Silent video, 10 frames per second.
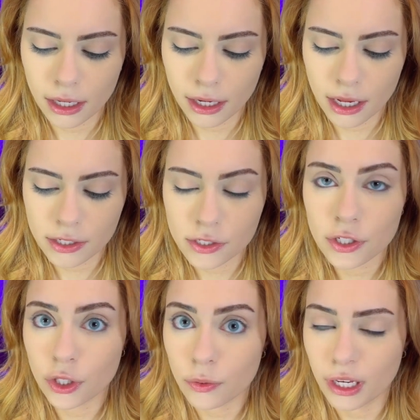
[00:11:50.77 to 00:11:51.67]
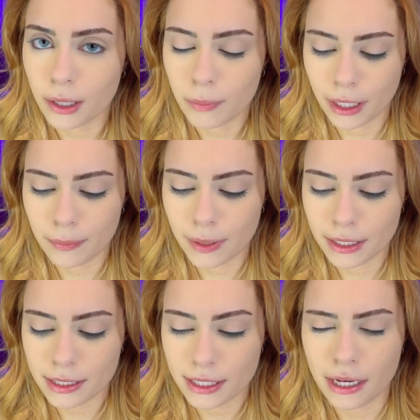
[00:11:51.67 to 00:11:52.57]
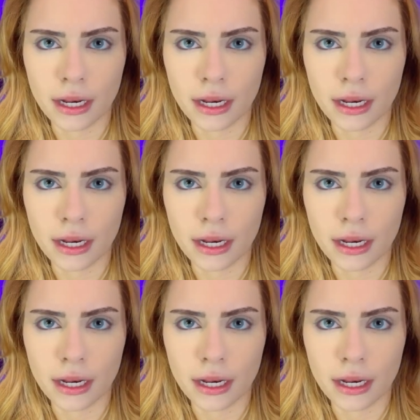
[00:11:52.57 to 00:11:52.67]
has unique pigments and